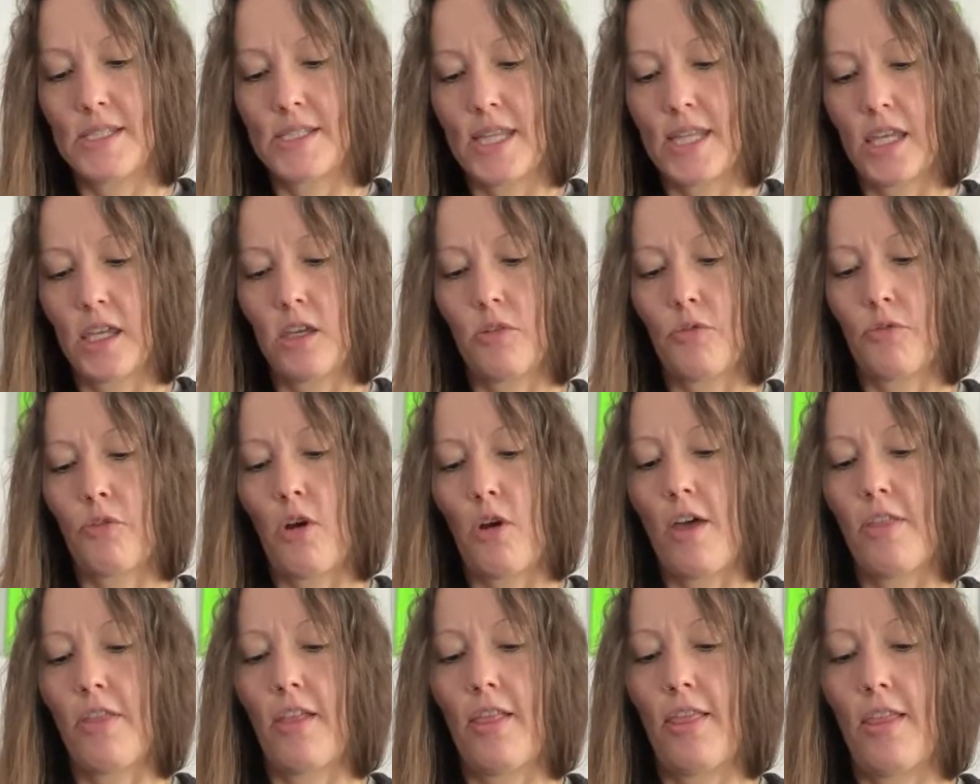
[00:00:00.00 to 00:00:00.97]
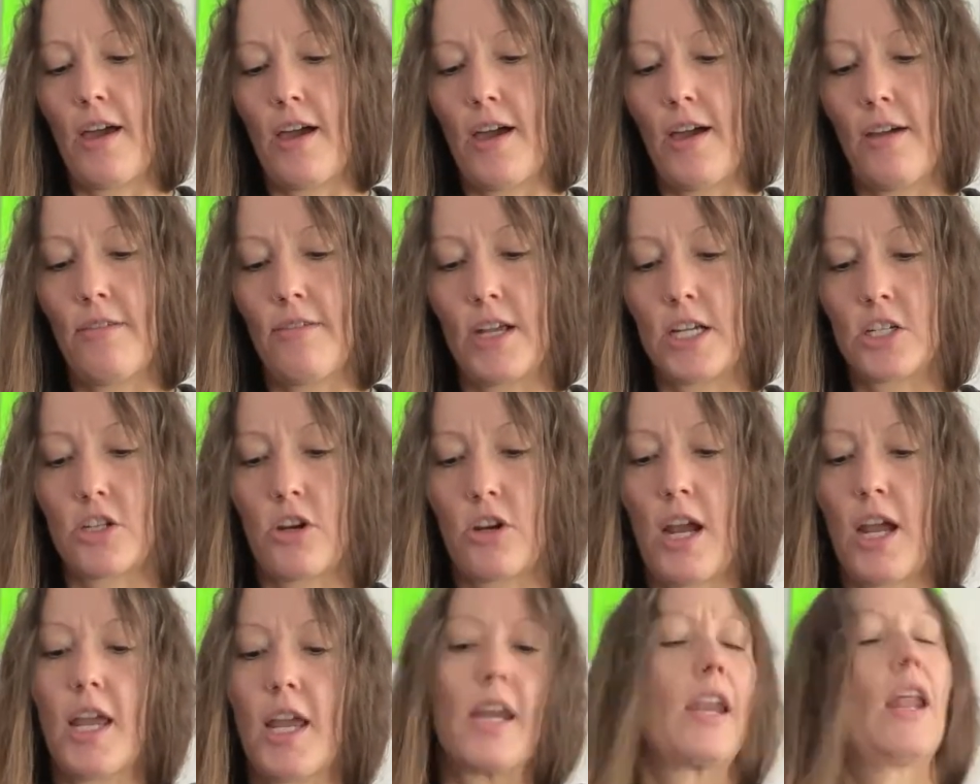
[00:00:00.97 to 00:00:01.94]
Thank you for all the love. I
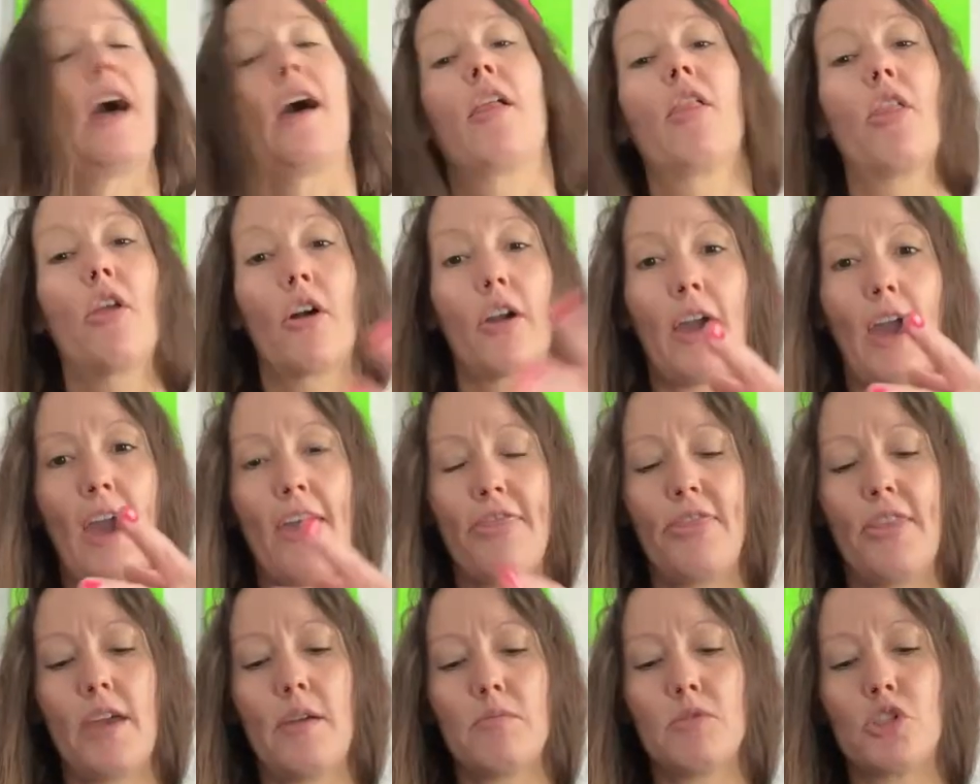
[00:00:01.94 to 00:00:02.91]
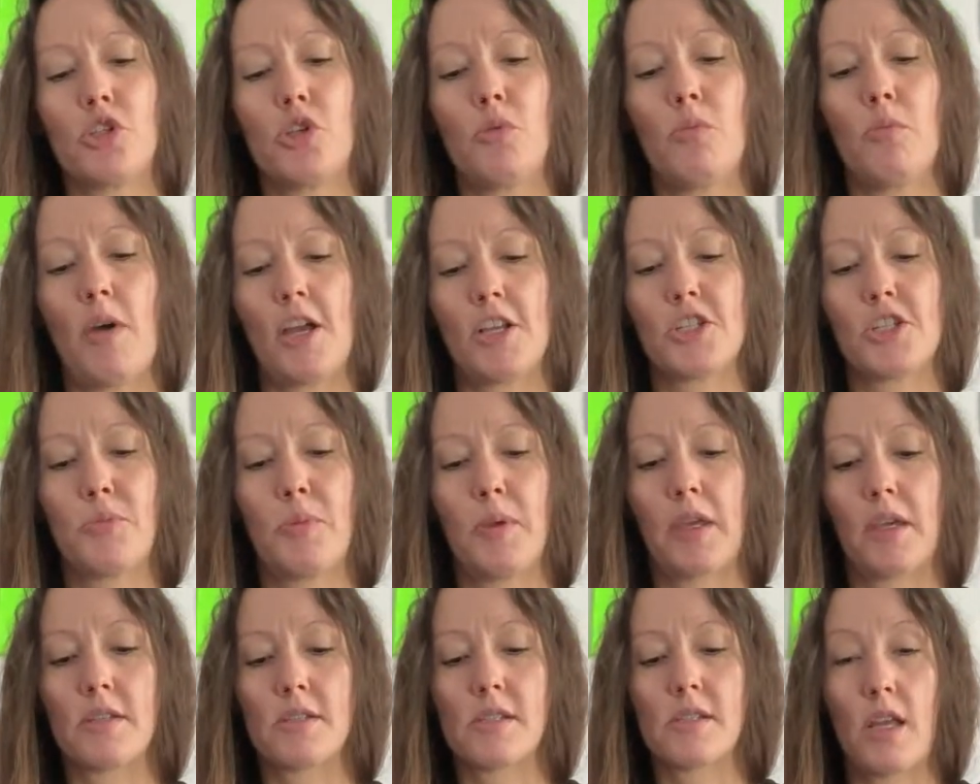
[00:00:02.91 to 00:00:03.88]
try and not look at them too much
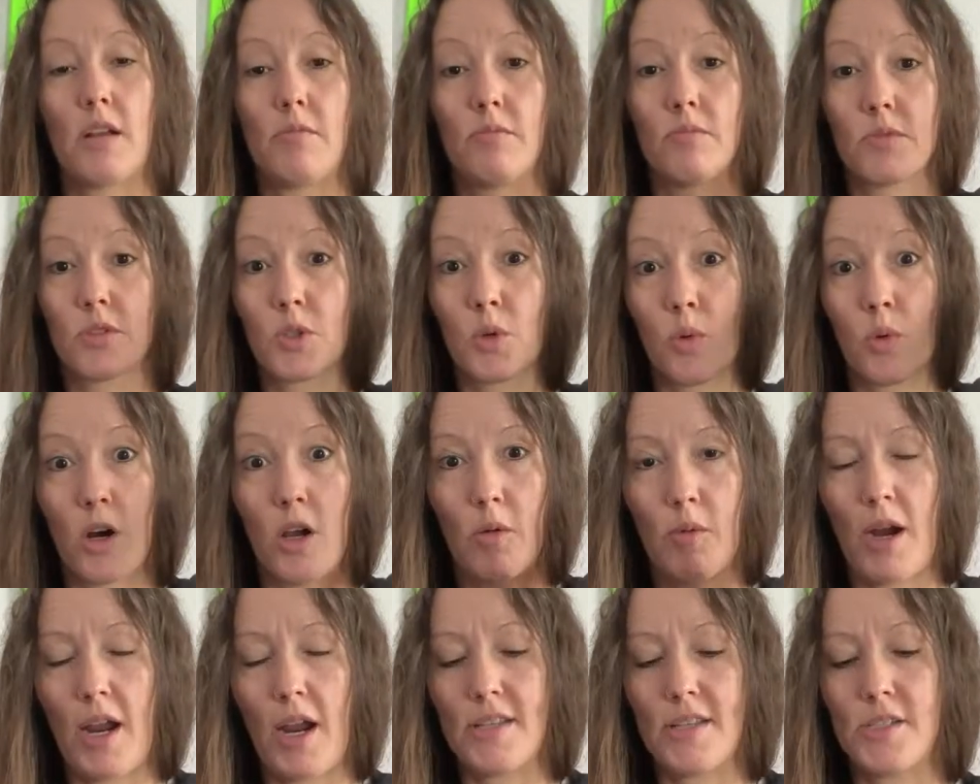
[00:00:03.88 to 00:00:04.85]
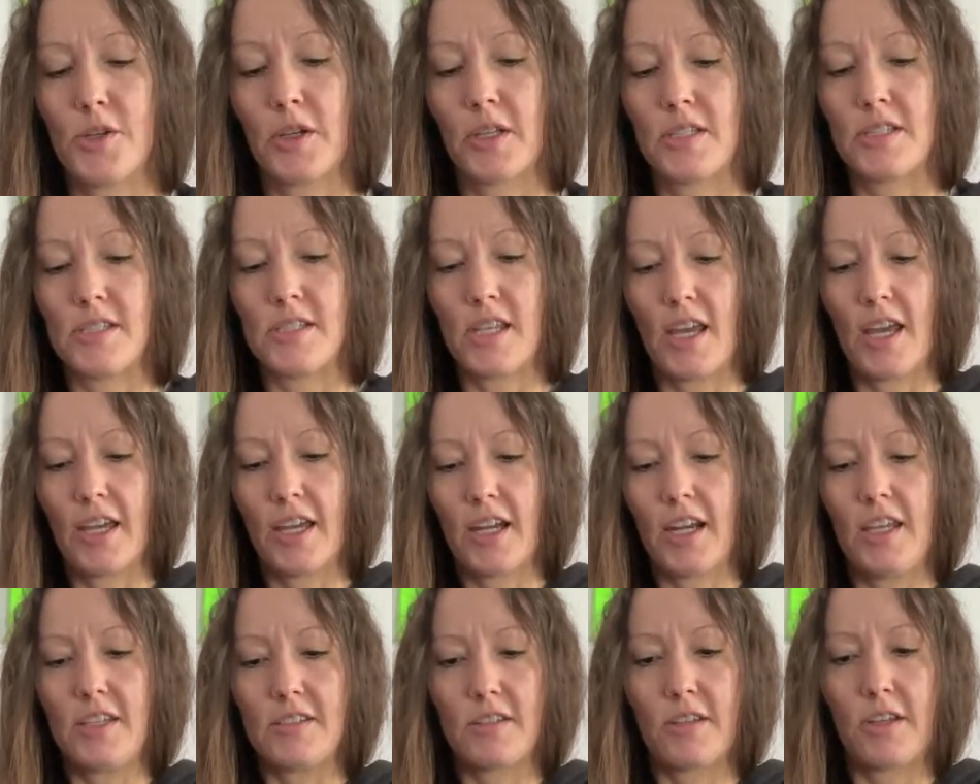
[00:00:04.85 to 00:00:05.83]
because then squirrel, right? As you can see, I
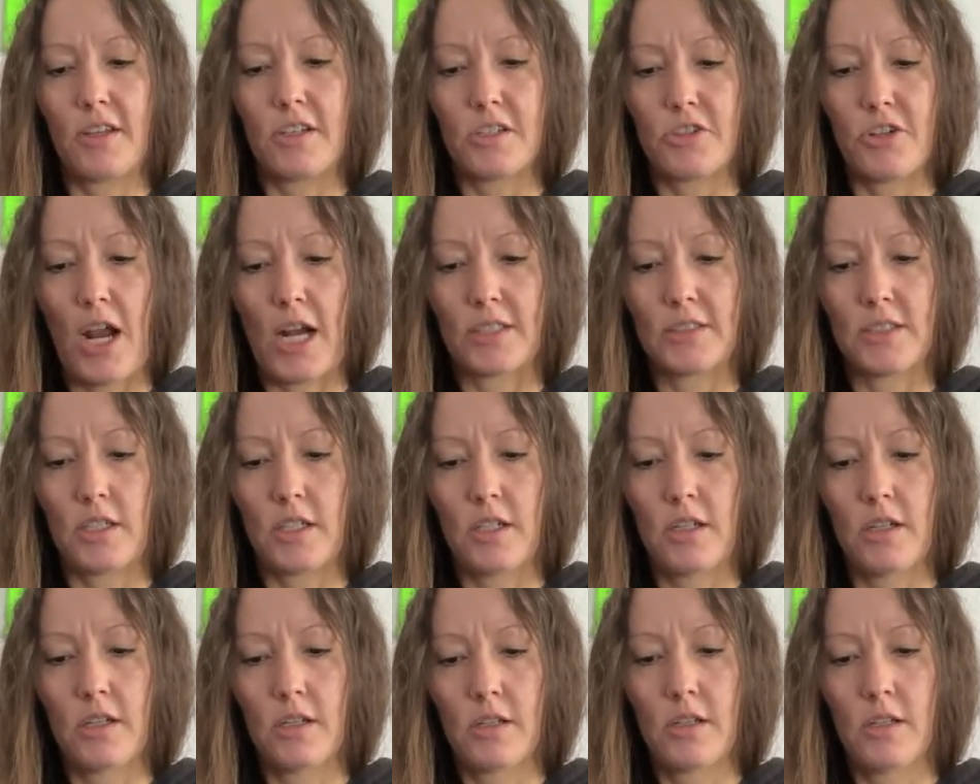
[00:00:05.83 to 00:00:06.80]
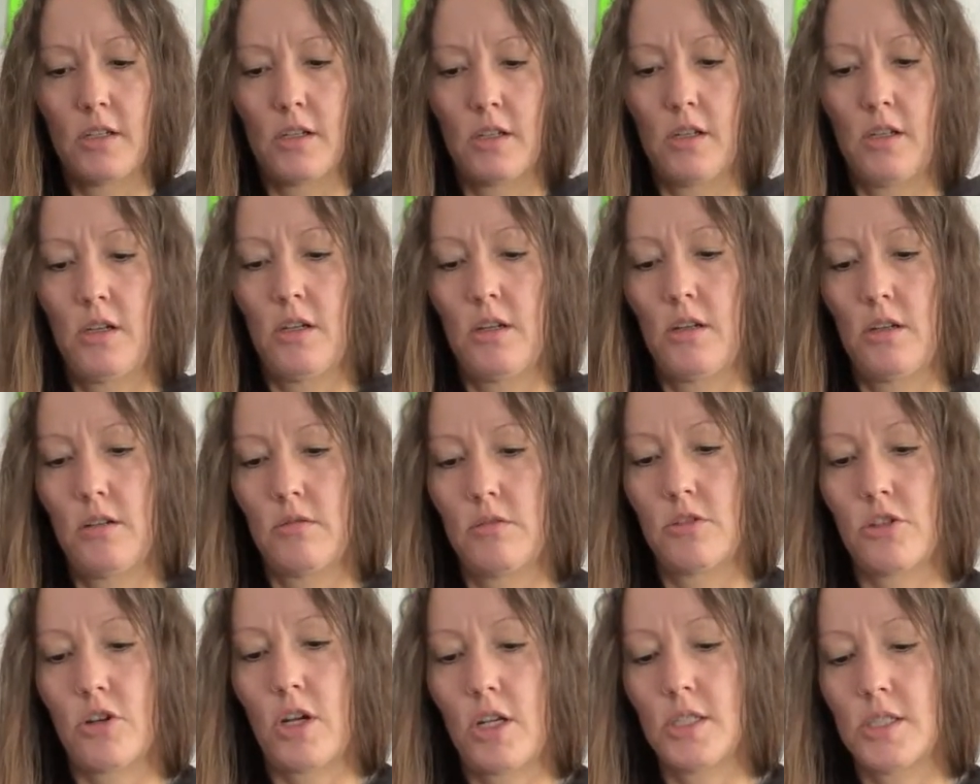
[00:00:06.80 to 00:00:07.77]
get easily distracted.
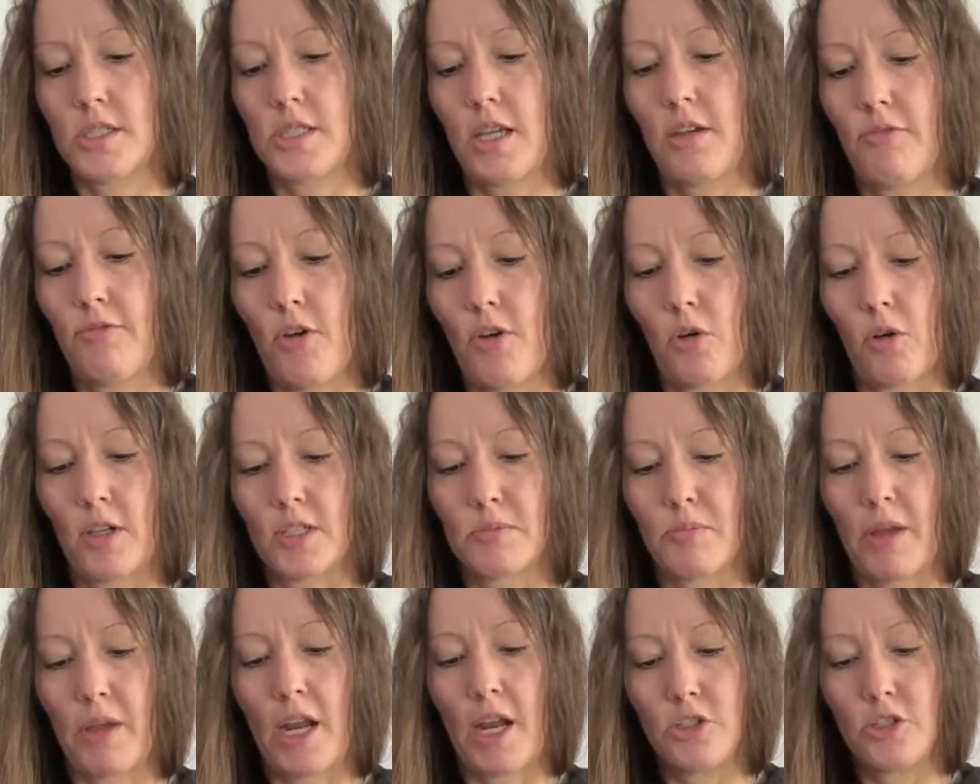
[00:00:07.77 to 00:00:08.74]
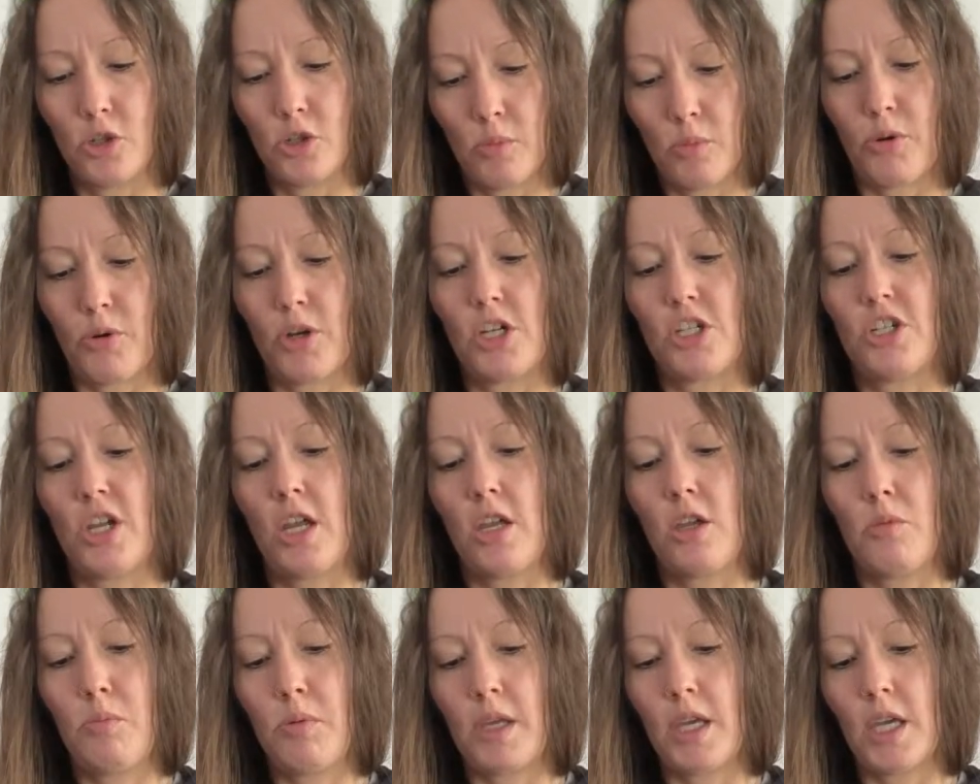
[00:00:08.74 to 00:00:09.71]
Try and stay focused, but I do appreciate
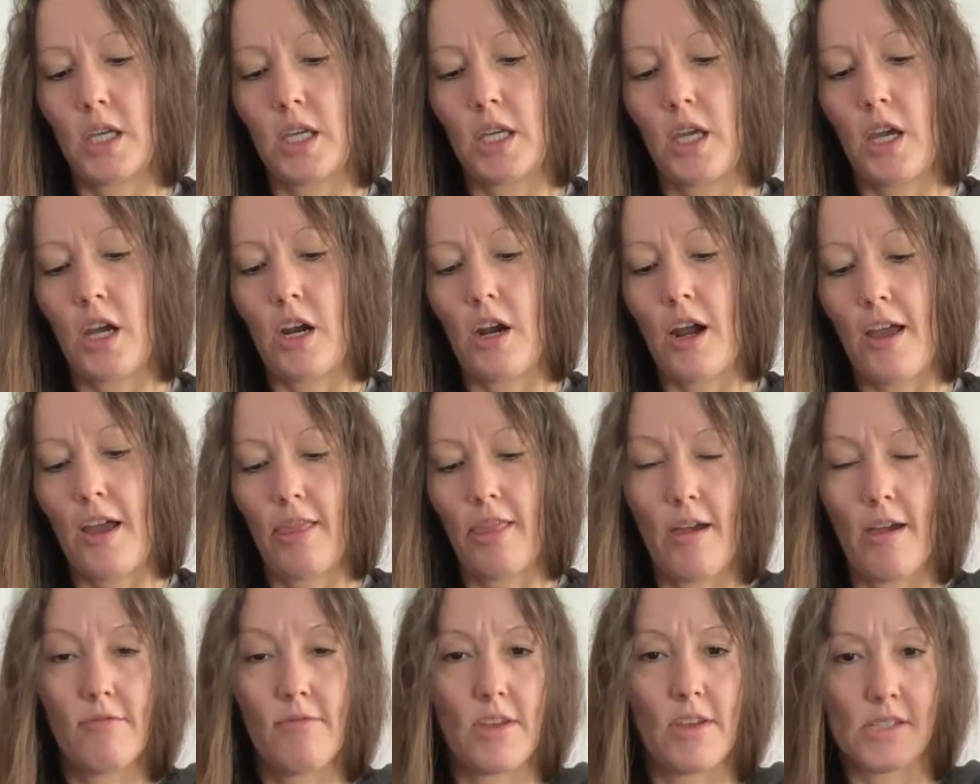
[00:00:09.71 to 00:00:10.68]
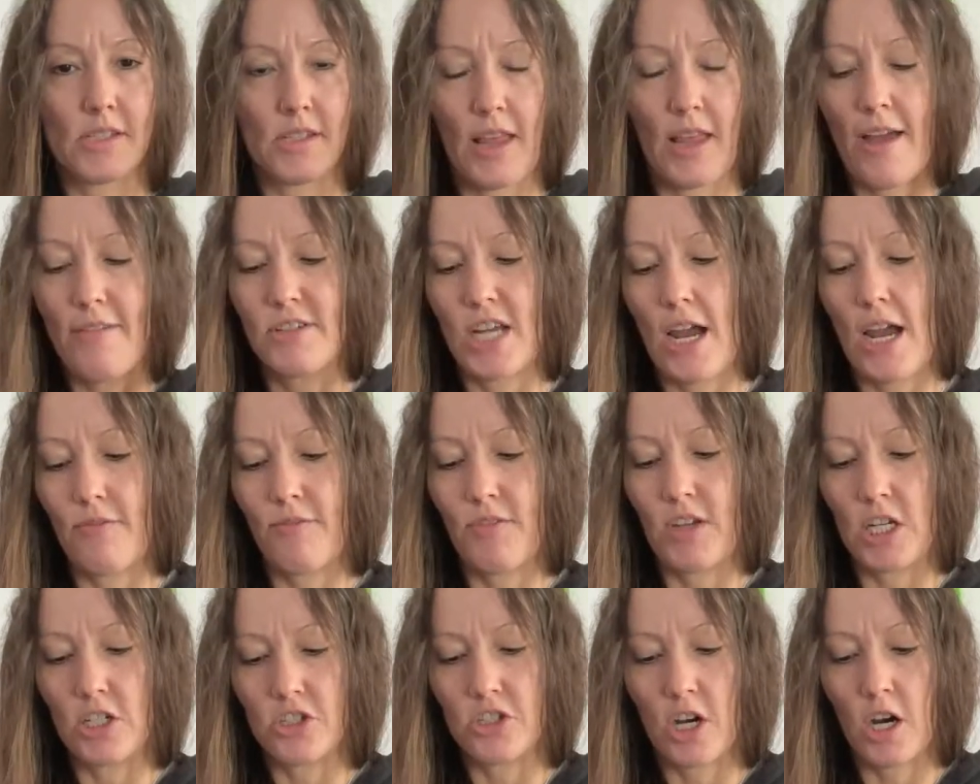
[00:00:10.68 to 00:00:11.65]
you being here. I love this live chat
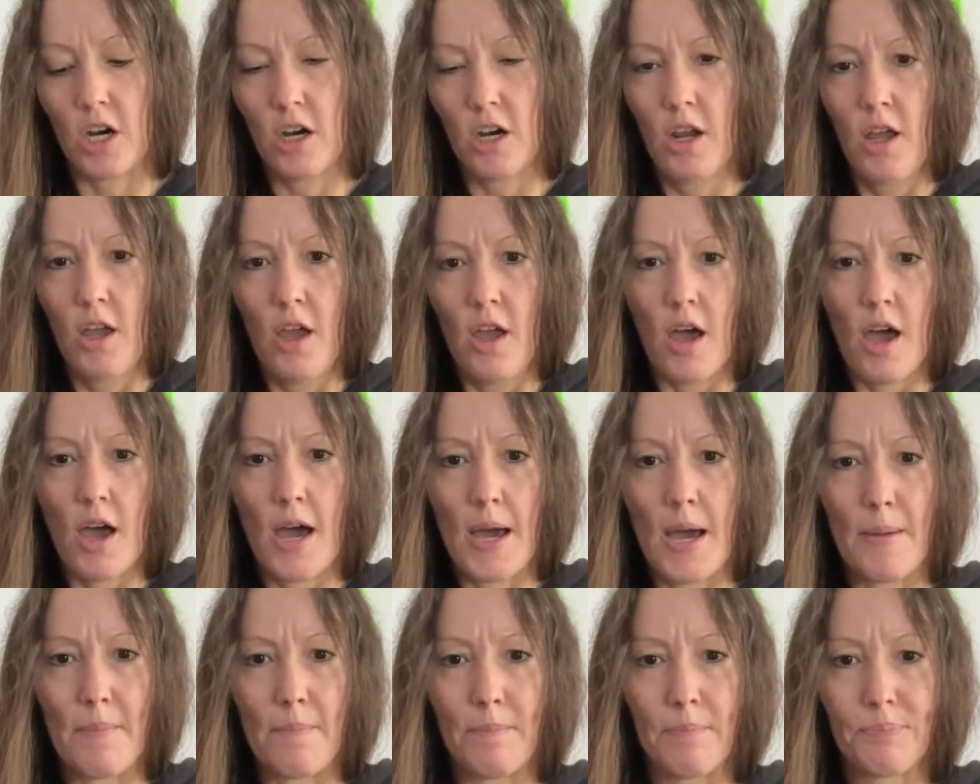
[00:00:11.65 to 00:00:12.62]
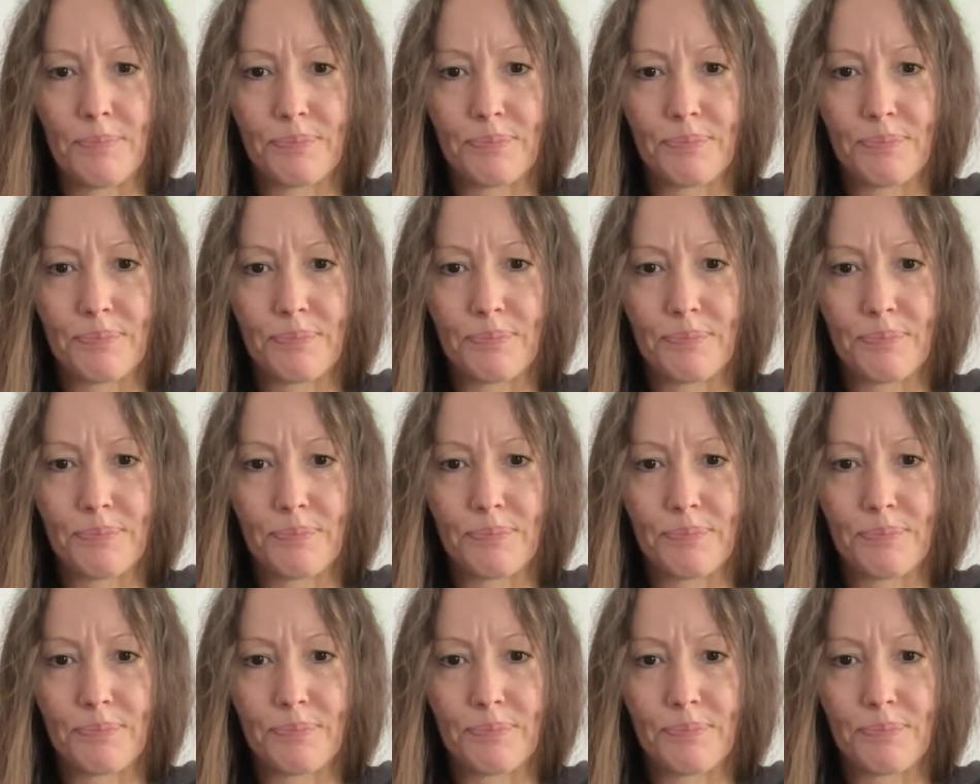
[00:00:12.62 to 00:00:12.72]
feature. Yeah,